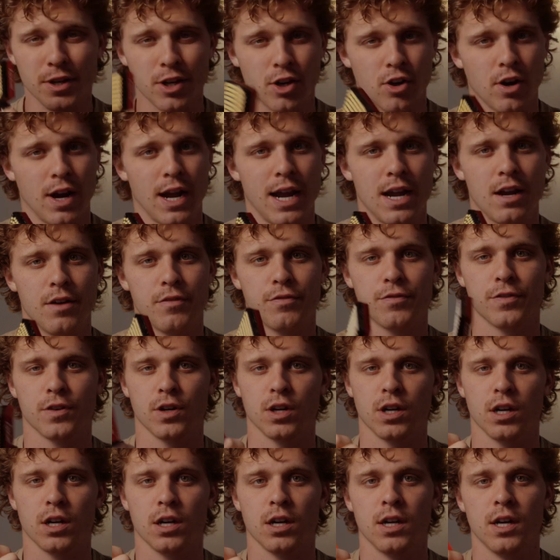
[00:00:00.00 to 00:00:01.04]
great
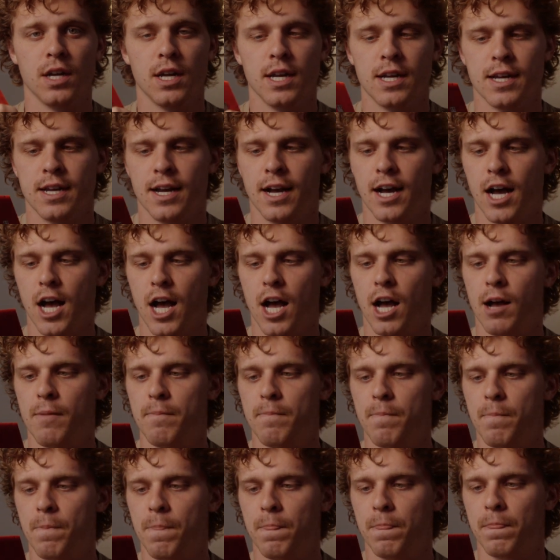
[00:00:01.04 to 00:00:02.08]
for
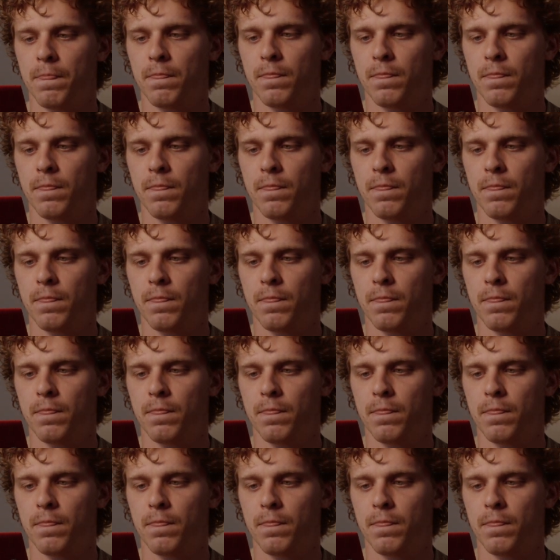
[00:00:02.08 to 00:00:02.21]
um,